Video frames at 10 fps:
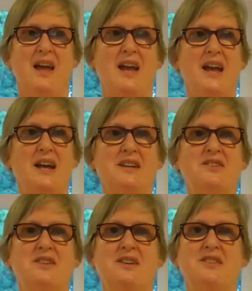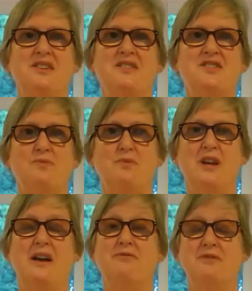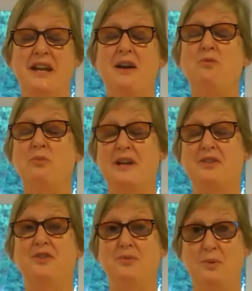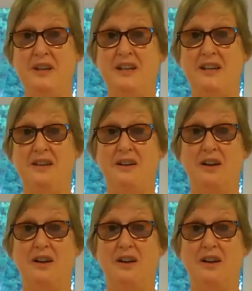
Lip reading: And I've now read 3